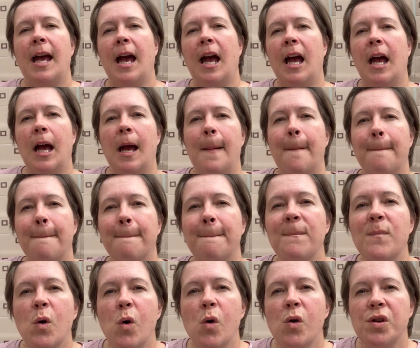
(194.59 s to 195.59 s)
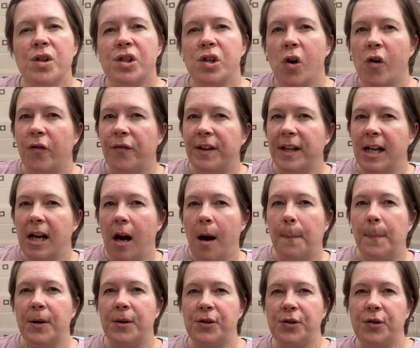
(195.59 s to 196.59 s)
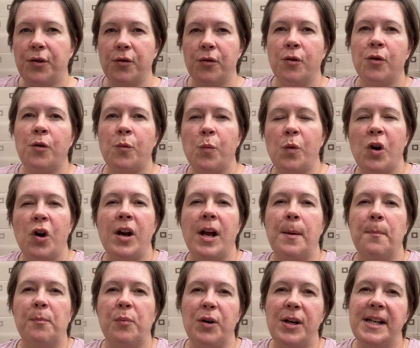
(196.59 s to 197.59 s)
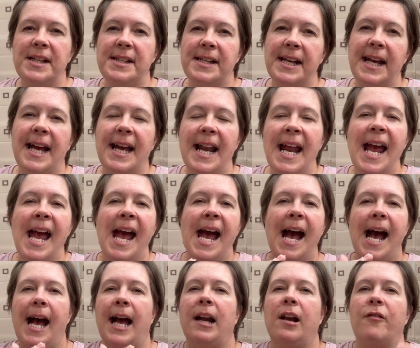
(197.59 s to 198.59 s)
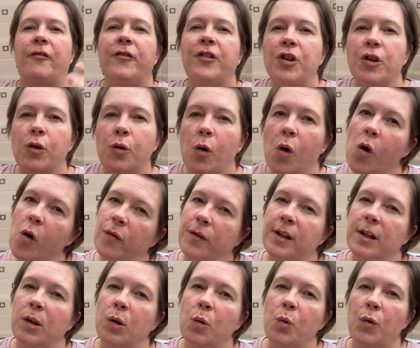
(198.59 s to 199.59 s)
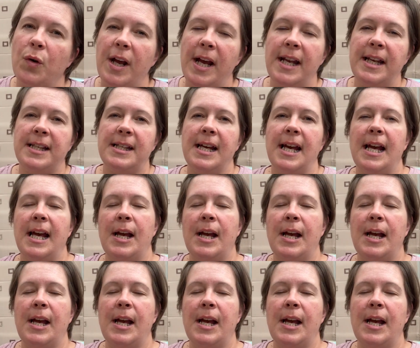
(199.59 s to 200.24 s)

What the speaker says: Most of the upper school were embracing it, and a few of the lower end